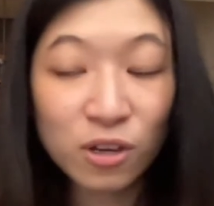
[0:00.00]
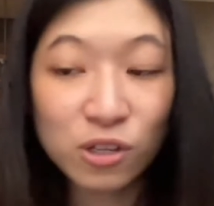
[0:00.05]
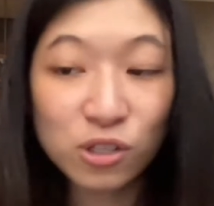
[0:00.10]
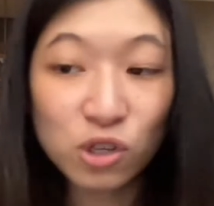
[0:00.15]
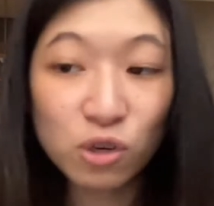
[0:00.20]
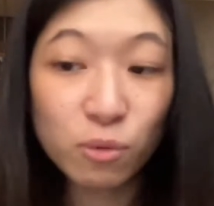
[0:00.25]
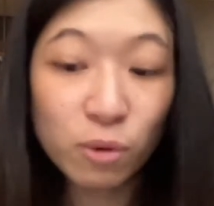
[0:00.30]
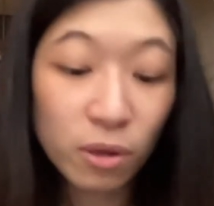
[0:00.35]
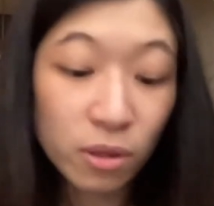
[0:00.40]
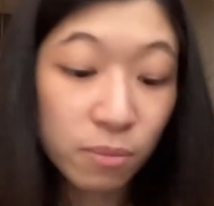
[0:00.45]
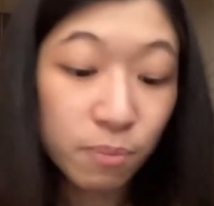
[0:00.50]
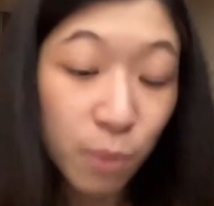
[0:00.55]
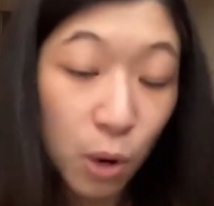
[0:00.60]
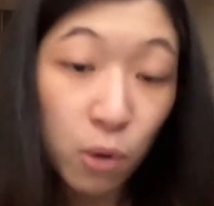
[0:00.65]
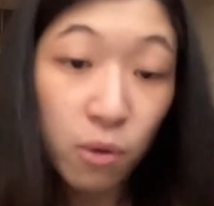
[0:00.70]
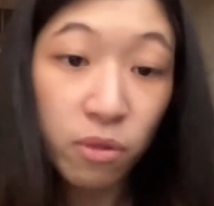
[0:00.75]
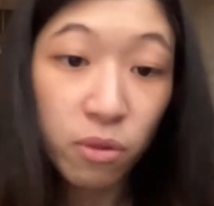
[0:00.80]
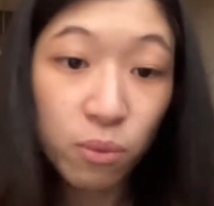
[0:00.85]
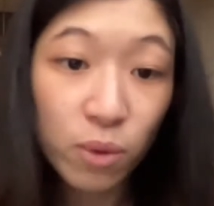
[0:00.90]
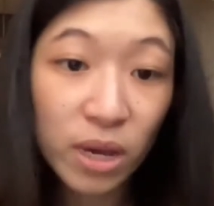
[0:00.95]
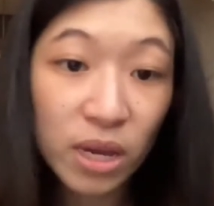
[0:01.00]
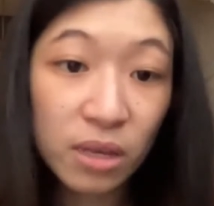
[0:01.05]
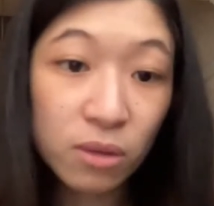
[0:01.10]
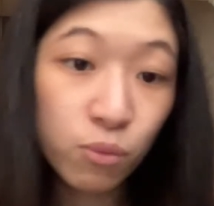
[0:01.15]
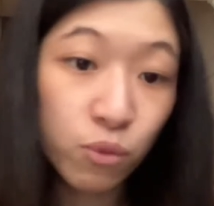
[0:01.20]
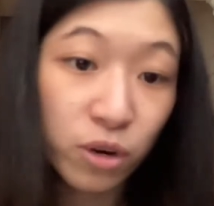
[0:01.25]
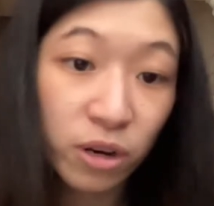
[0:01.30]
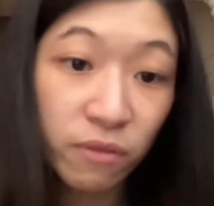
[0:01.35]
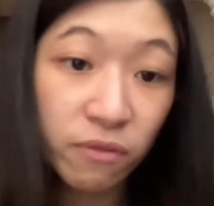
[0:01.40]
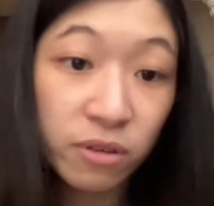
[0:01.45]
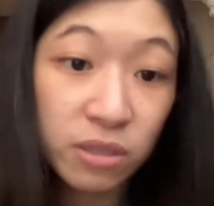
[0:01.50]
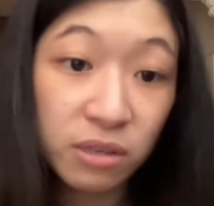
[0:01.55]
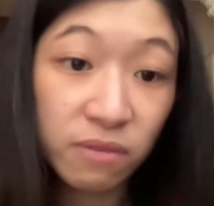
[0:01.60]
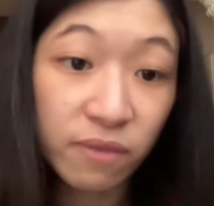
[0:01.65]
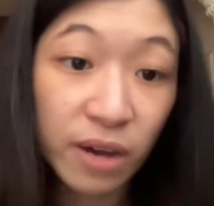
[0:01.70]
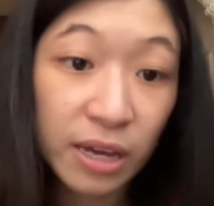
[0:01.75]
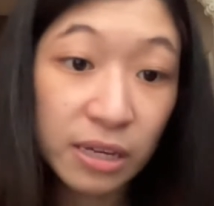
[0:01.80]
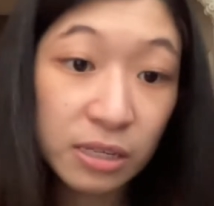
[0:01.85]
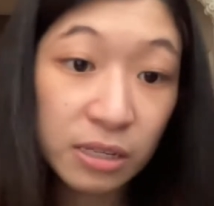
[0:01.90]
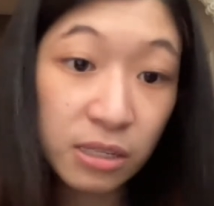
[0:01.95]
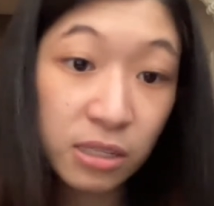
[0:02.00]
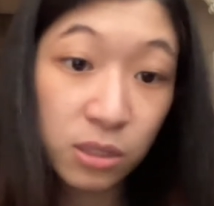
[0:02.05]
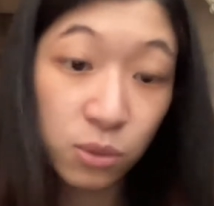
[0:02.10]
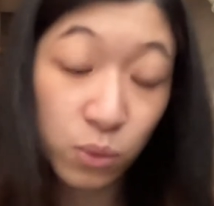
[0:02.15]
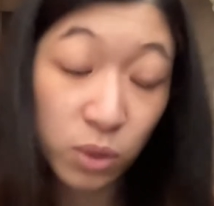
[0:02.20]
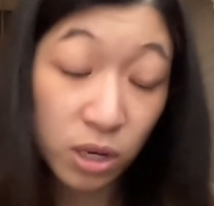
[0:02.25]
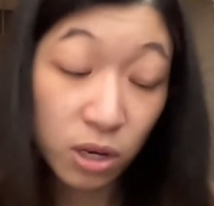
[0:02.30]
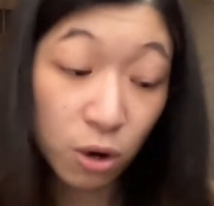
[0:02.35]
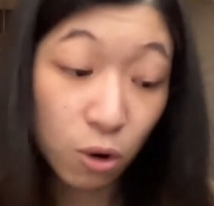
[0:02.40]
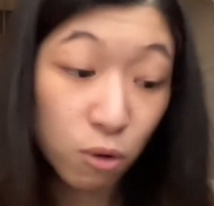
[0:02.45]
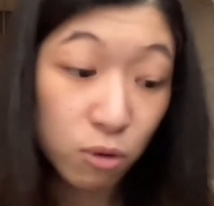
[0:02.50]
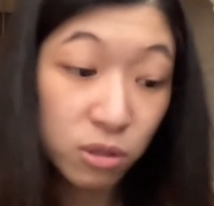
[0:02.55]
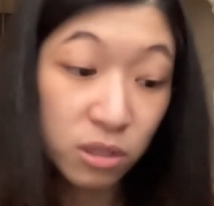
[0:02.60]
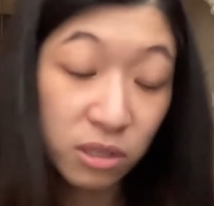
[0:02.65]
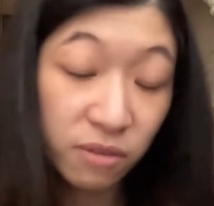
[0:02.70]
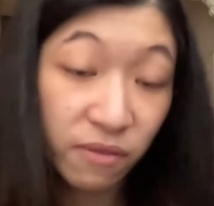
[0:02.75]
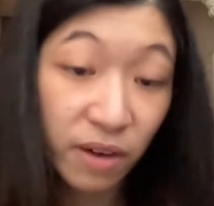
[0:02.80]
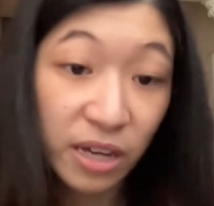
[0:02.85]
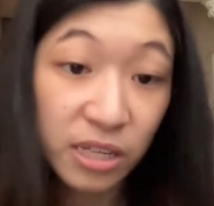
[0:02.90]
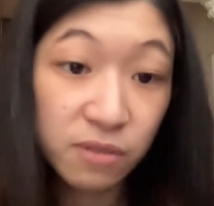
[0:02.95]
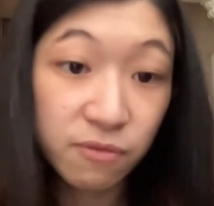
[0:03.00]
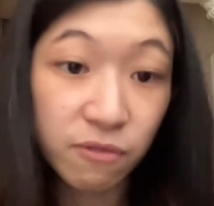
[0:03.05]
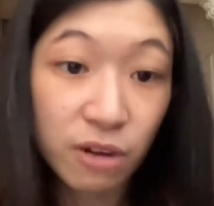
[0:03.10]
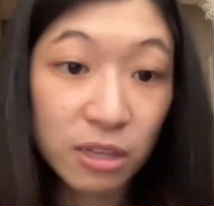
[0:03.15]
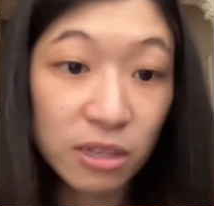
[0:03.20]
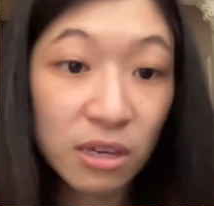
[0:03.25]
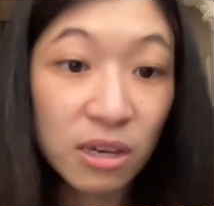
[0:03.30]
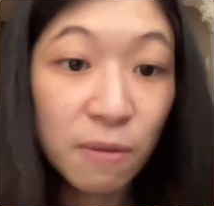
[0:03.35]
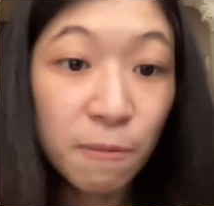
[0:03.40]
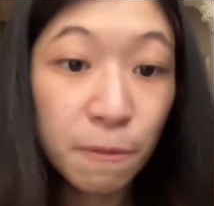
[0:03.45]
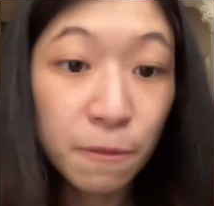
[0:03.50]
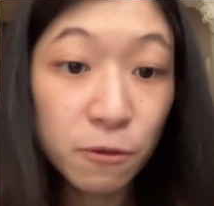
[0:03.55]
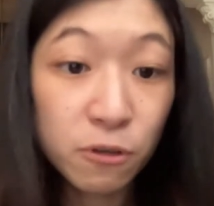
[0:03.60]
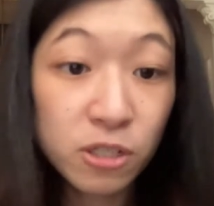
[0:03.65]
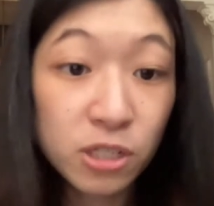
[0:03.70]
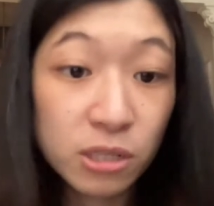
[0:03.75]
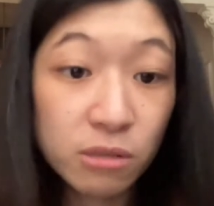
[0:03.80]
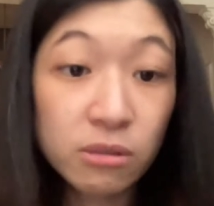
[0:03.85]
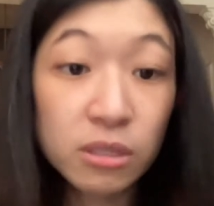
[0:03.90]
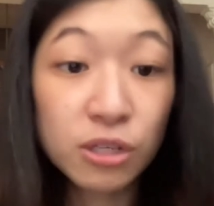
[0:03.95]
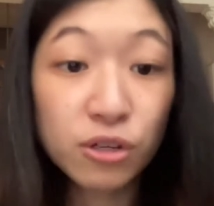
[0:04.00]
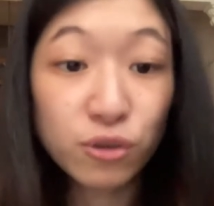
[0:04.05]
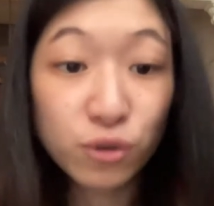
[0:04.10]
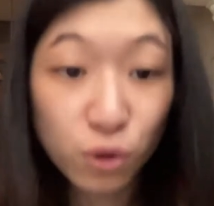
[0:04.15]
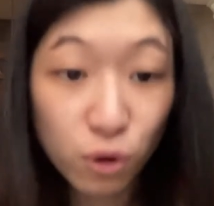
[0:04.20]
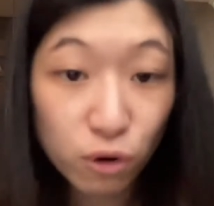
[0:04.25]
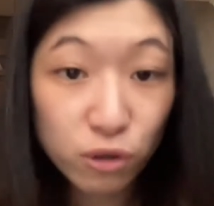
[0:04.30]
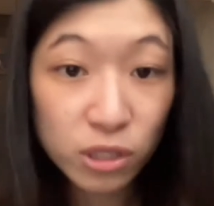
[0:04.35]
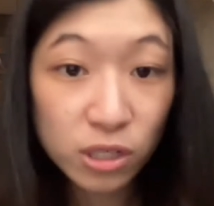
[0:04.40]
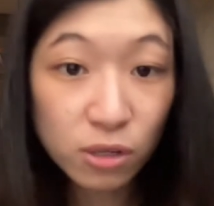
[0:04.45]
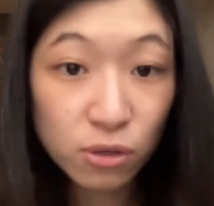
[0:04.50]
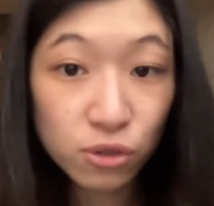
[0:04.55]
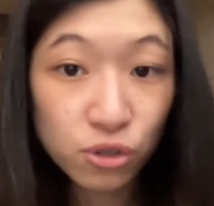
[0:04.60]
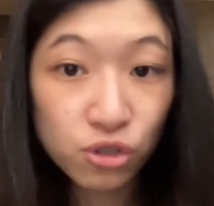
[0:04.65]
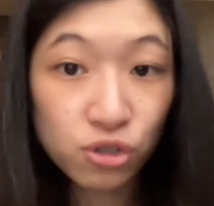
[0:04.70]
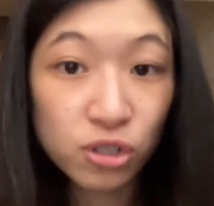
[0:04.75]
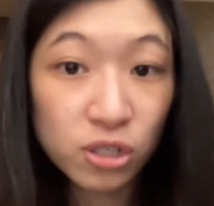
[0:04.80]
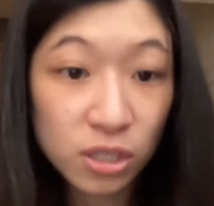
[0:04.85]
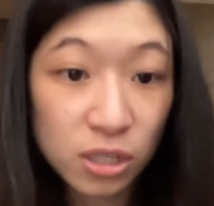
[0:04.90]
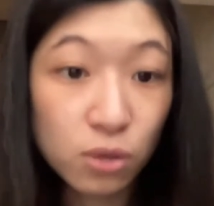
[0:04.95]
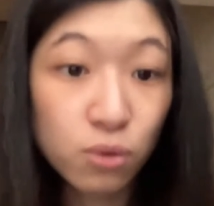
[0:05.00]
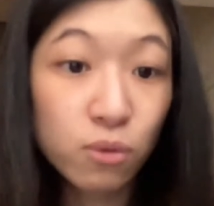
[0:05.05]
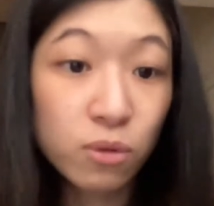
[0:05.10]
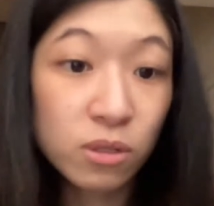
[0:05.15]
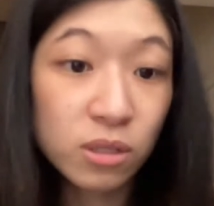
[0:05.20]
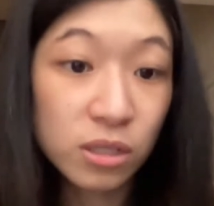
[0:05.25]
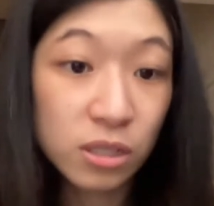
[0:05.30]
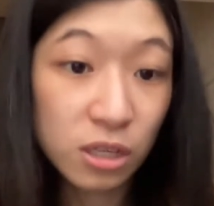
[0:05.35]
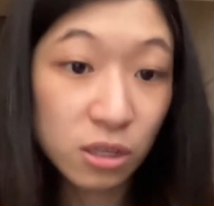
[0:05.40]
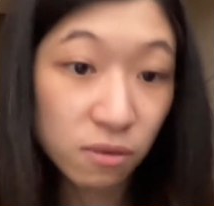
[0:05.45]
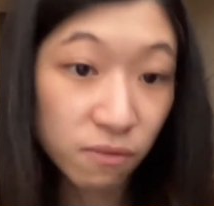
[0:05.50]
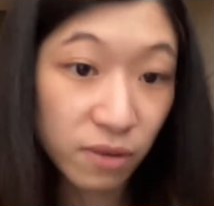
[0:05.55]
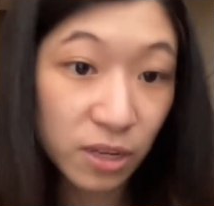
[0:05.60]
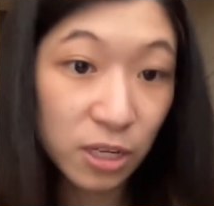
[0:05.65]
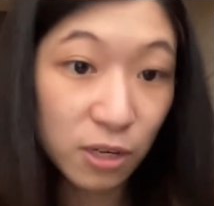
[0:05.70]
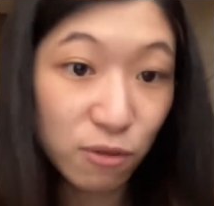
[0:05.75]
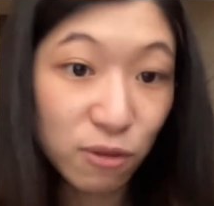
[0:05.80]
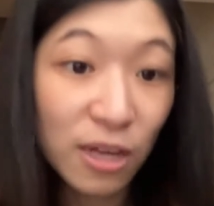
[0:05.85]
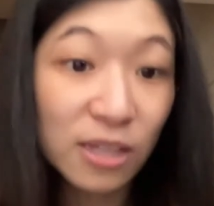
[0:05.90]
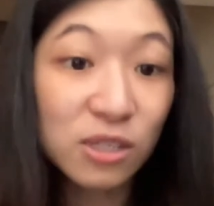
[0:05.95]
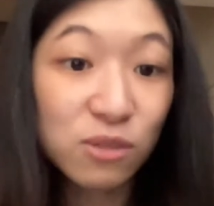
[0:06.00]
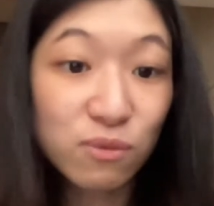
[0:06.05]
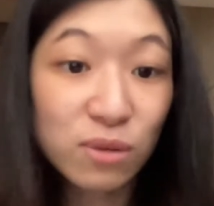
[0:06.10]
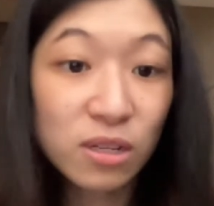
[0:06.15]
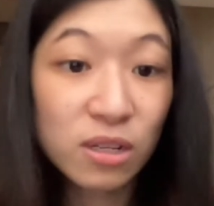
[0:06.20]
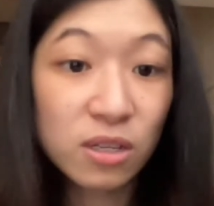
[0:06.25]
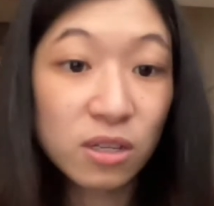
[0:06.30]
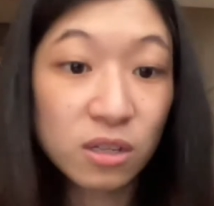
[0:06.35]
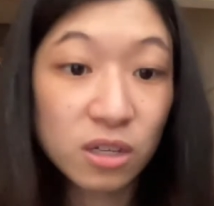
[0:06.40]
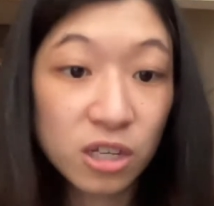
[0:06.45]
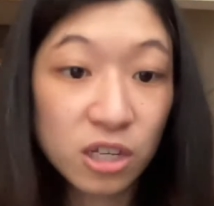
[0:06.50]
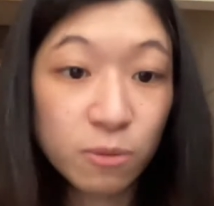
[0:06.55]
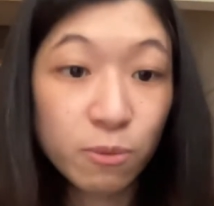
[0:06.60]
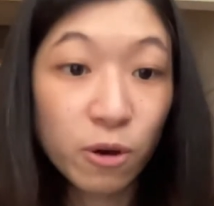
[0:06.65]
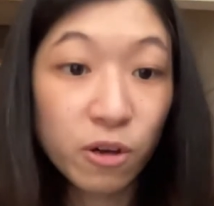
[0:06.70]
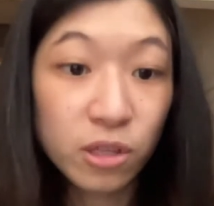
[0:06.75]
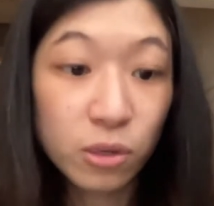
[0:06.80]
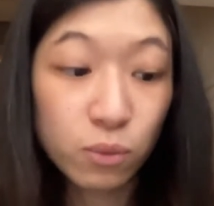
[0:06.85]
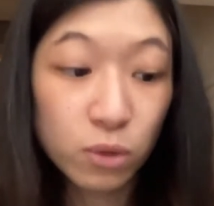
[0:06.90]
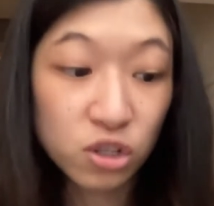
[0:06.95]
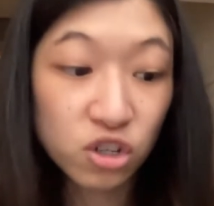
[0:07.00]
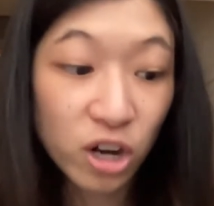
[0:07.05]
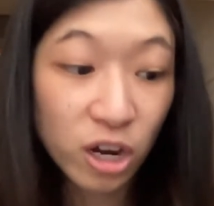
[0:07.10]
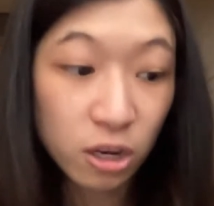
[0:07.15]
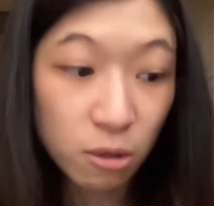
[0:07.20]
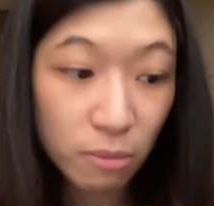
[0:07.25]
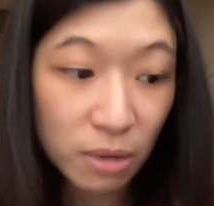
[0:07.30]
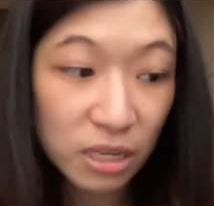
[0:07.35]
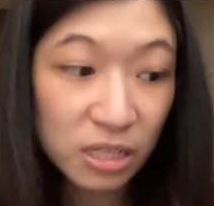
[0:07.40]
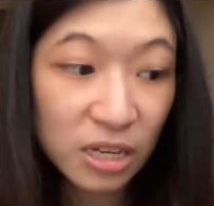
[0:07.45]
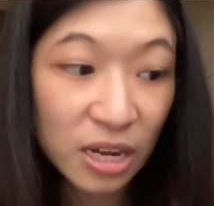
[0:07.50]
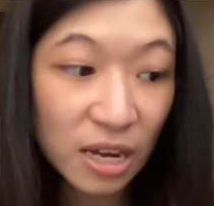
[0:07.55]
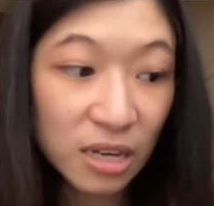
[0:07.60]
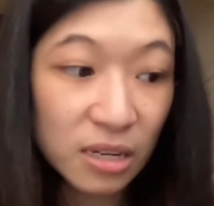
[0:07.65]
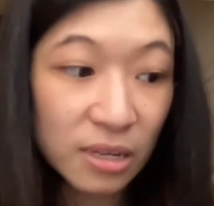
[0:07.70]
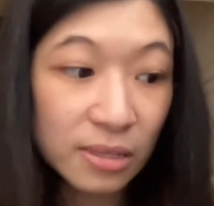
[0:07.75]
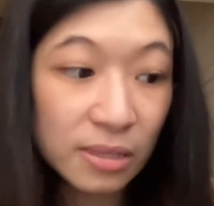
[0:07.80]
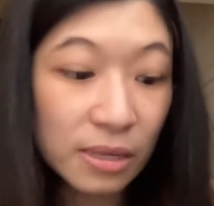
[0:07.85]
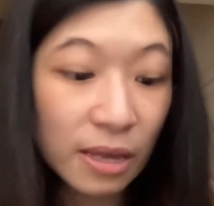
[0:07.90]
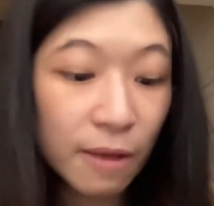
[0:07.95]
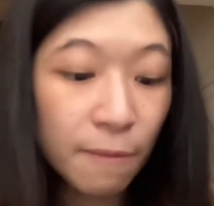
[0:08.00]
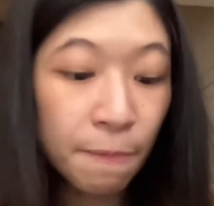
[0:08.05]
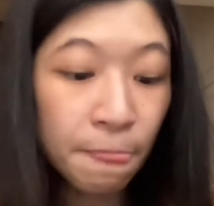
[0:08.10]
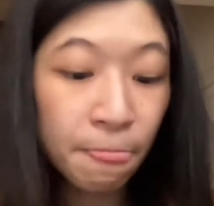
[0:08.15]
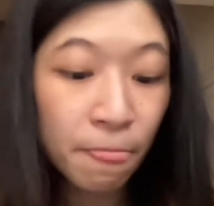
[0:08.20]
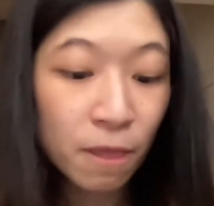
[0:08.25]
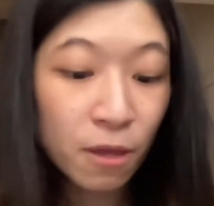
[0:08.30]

So in both way, in whatever device, because we are all device friendly, you still hear the audios, you still see the video. That's really the key point that we're trying to maintain. It's like